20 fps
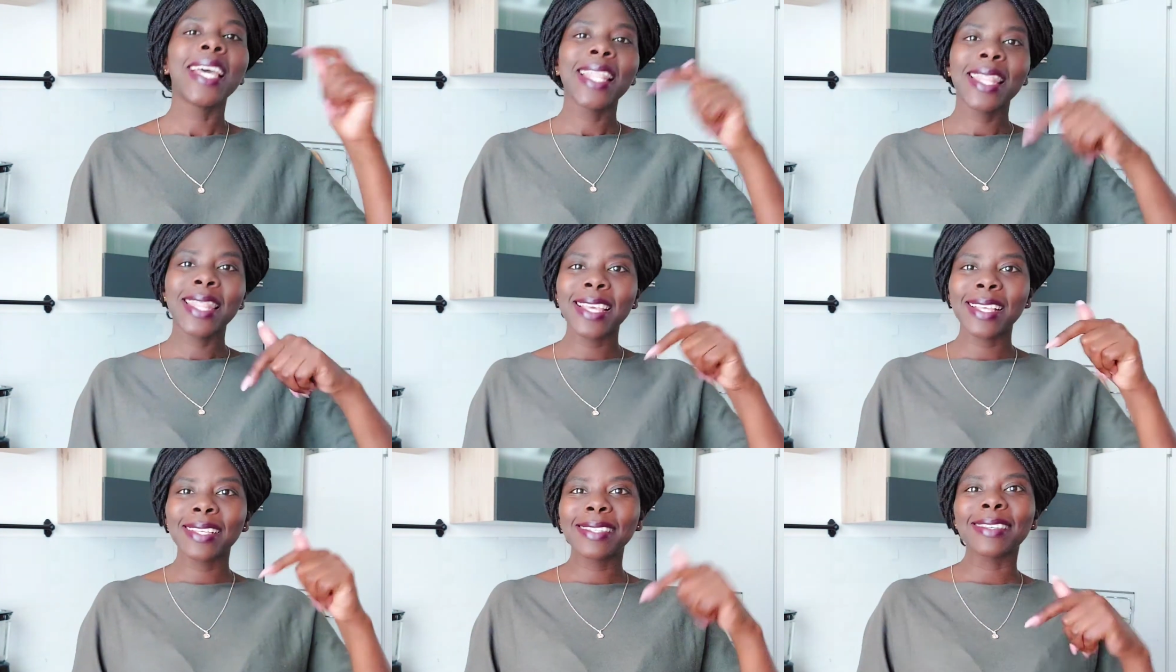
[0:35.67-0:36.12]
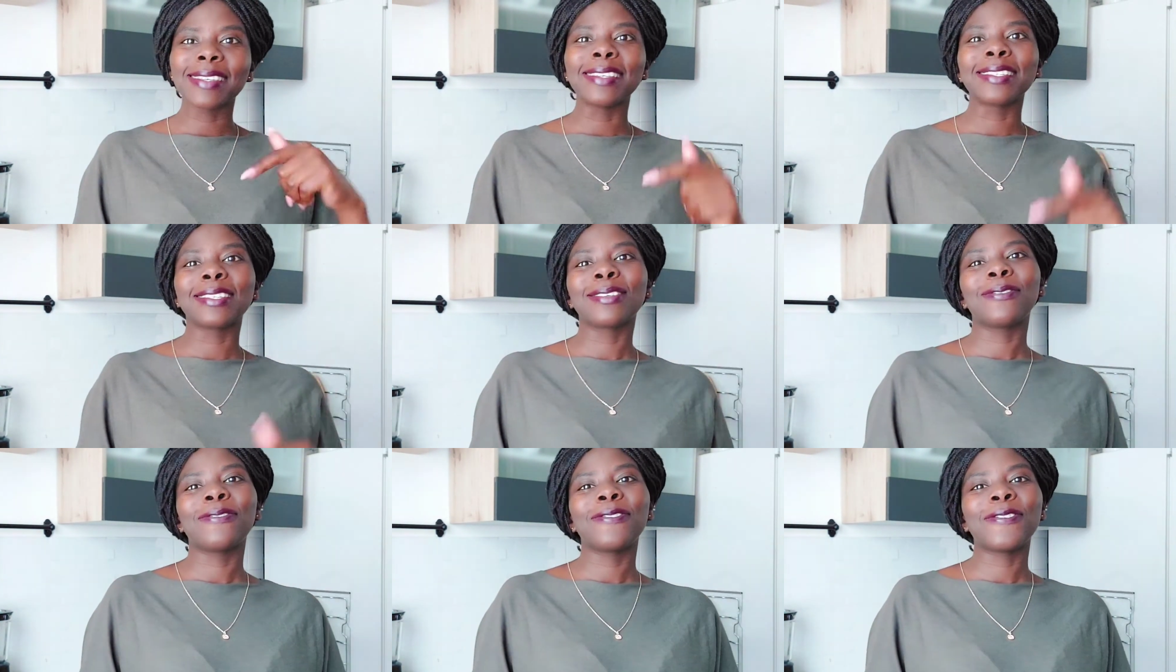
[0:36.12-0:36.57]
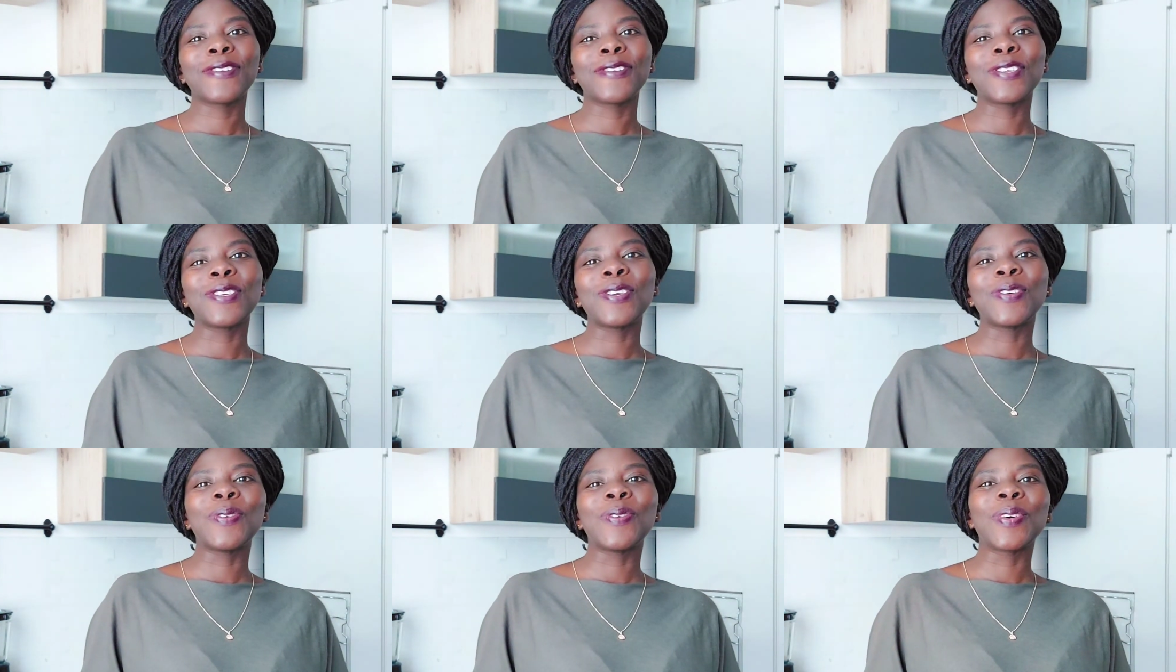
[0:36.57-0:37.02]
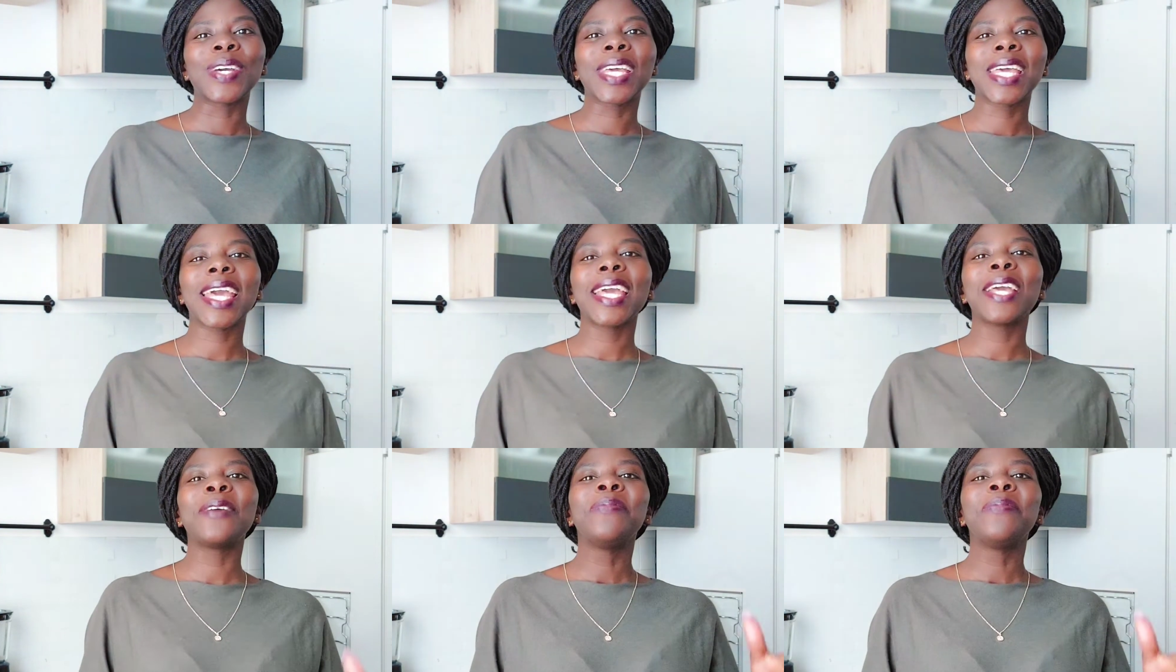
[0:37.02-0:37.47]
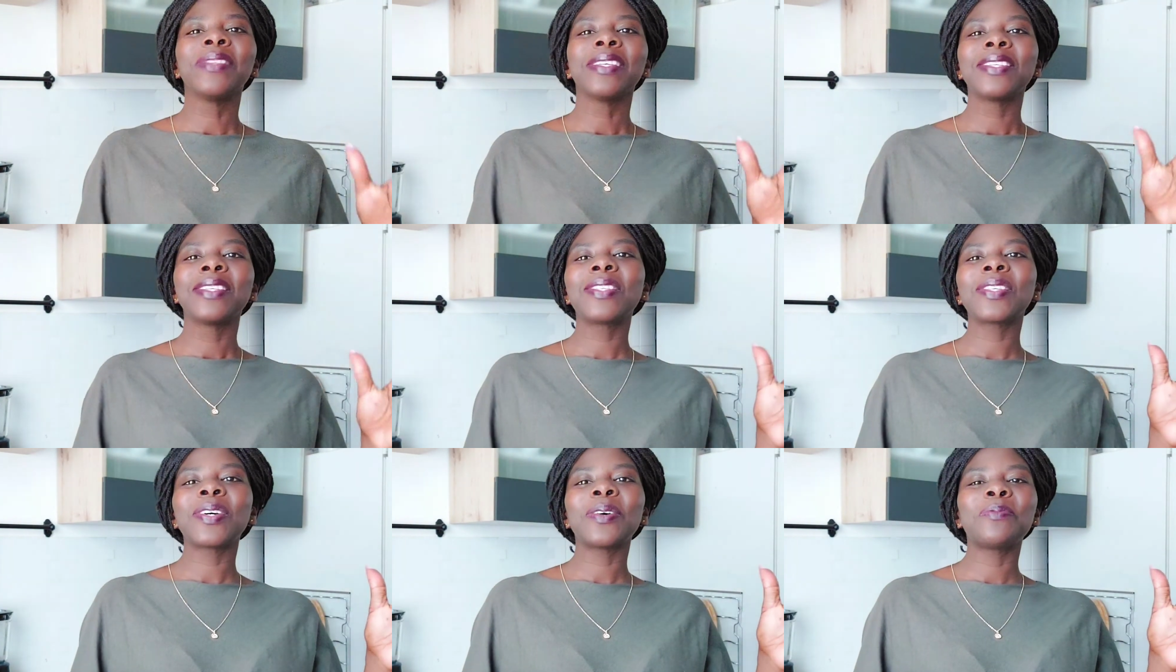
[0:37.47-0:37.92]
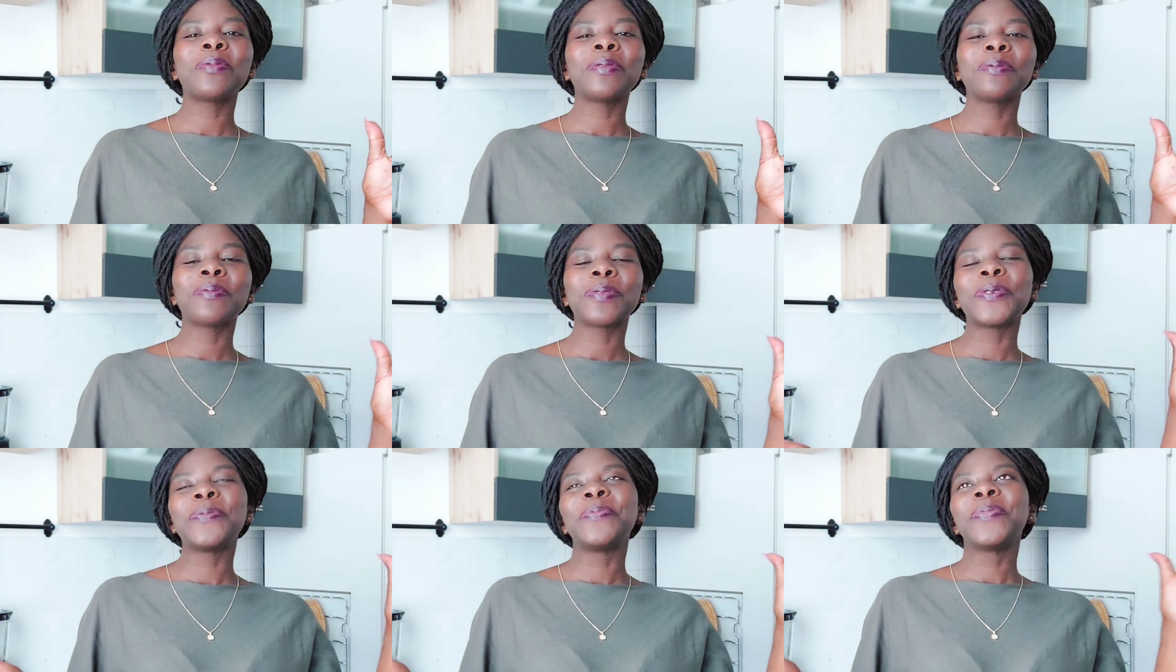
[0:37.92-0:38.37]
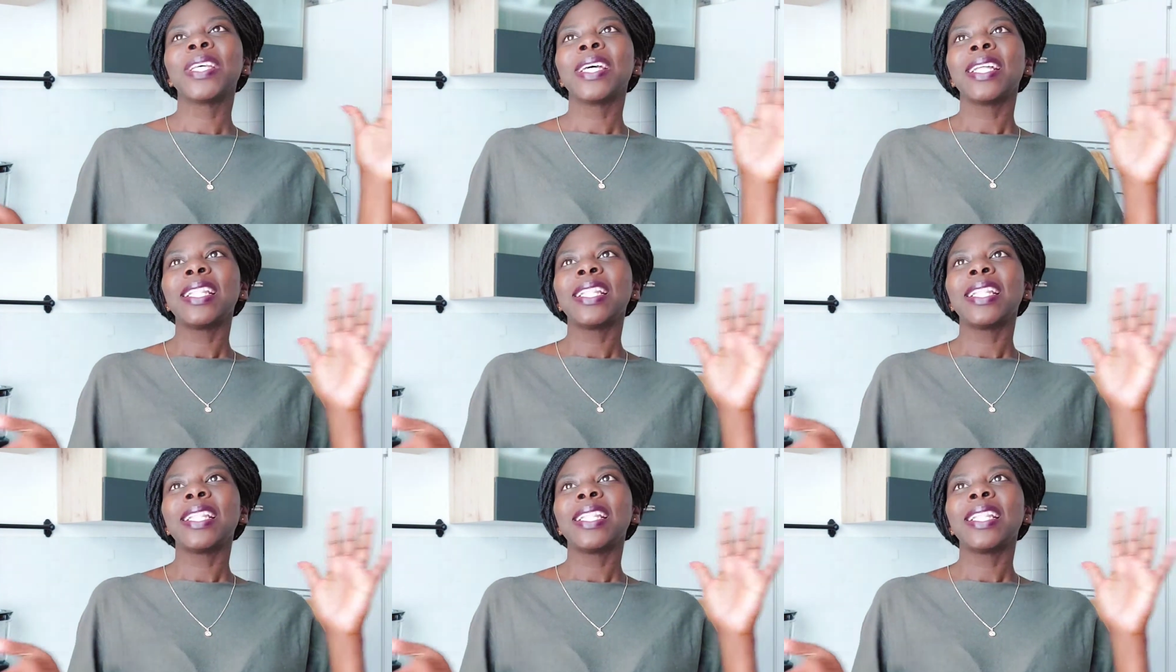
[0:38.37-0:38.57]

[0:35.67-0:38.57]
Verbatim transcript: this is for you okay so people